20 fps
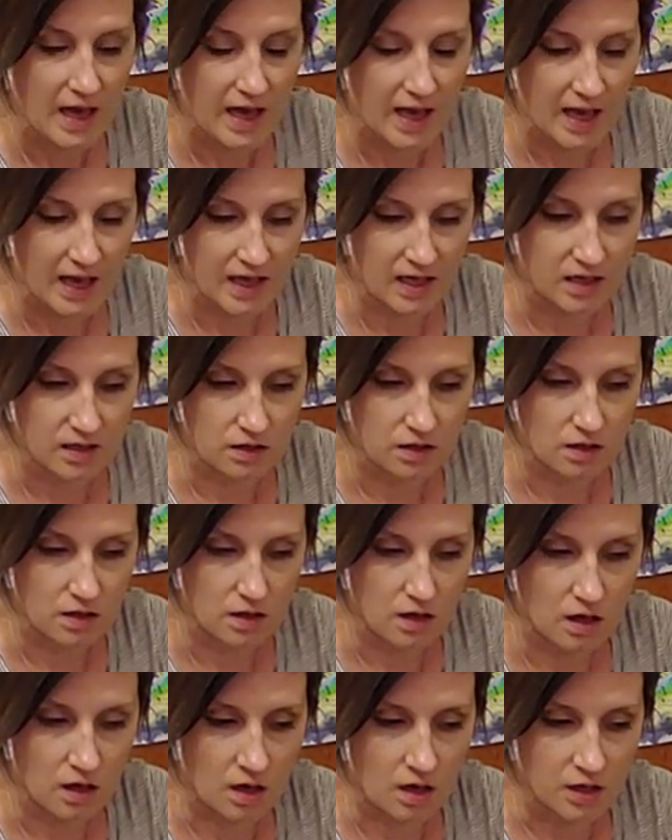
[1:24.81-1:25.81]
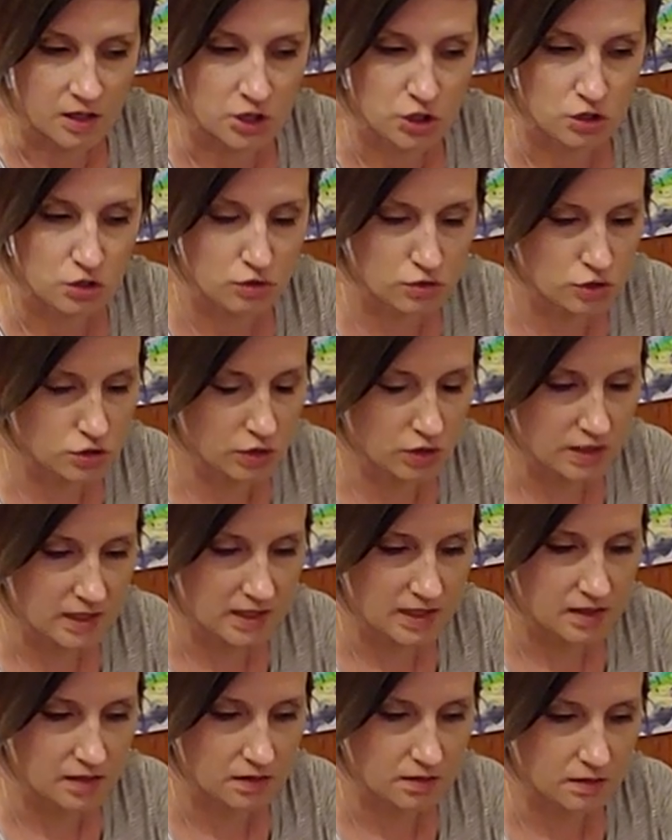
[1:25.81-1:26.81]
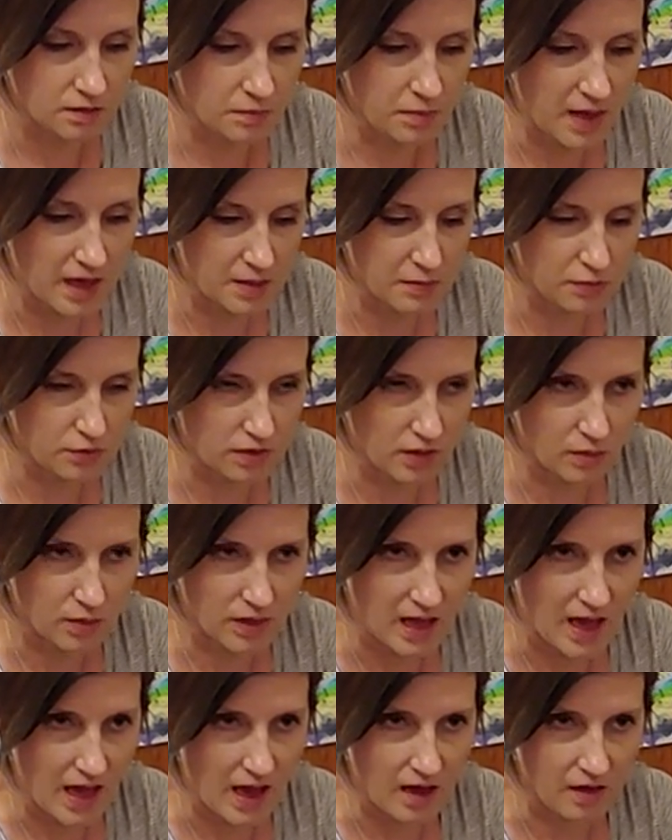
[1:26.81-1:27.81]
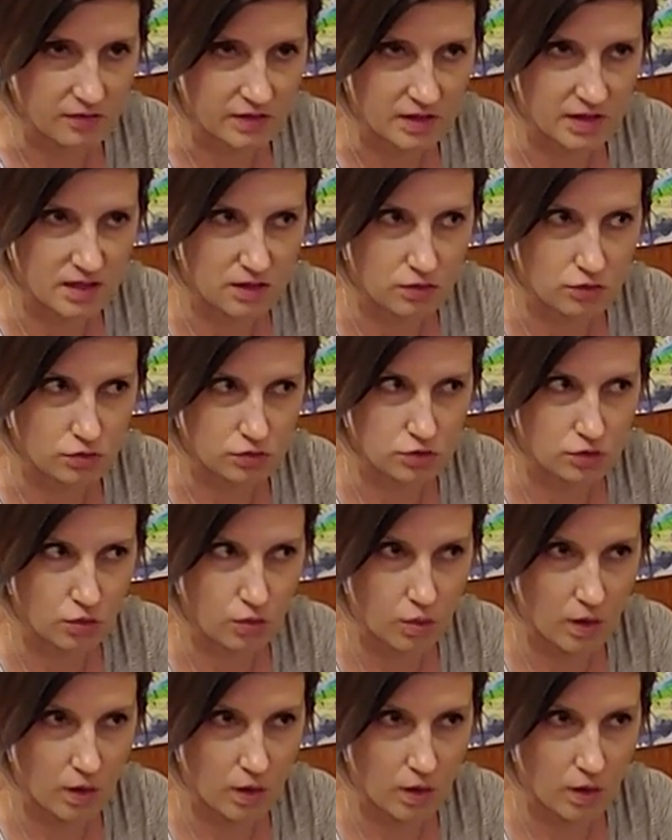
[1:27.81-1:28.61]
And uh, usually the paper that we have is either